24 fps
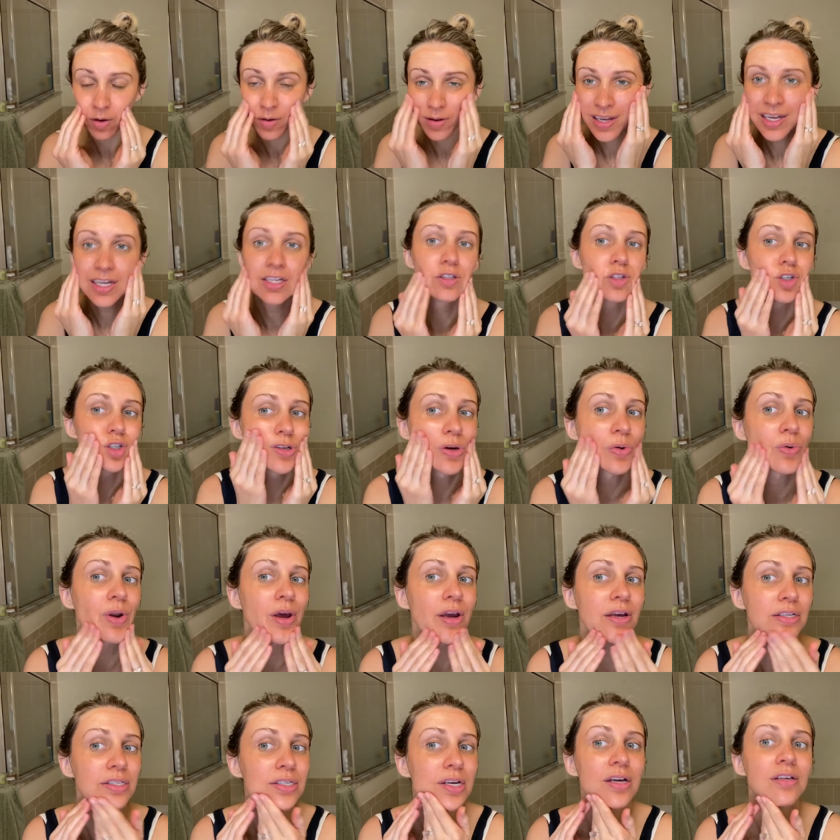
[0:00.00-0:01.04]
It's so
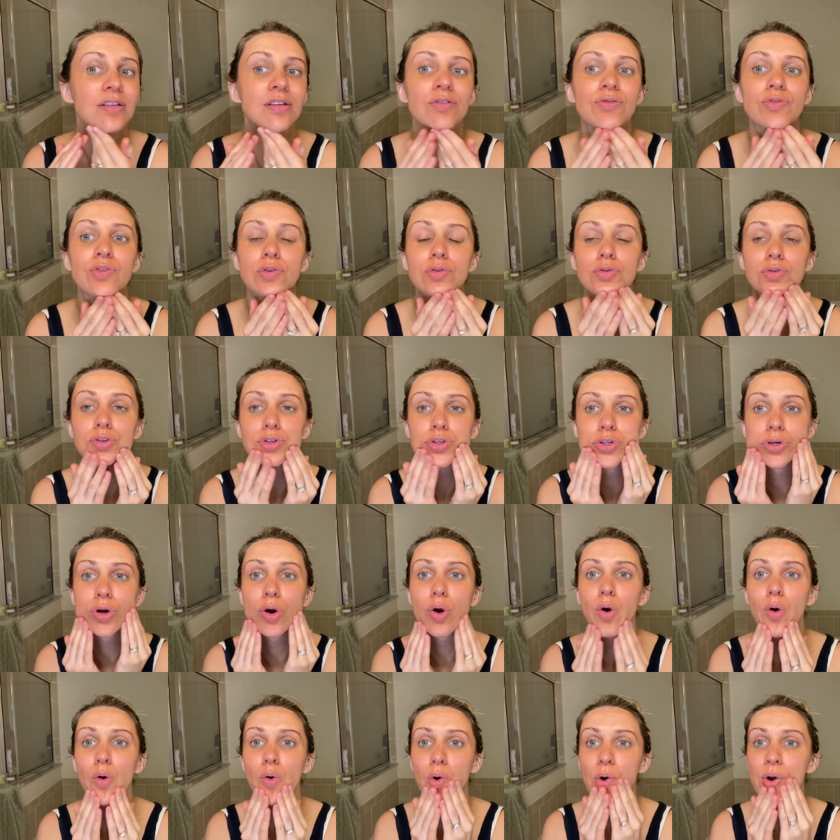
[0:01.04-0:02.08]
nice, guys. It feels
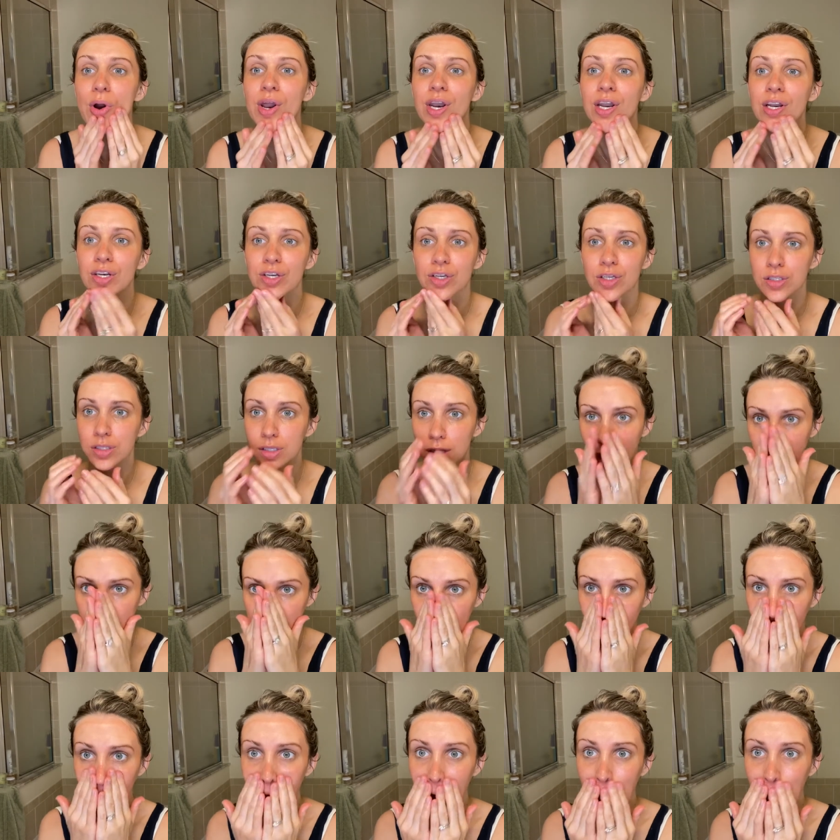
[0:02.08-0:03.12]
so good. It just like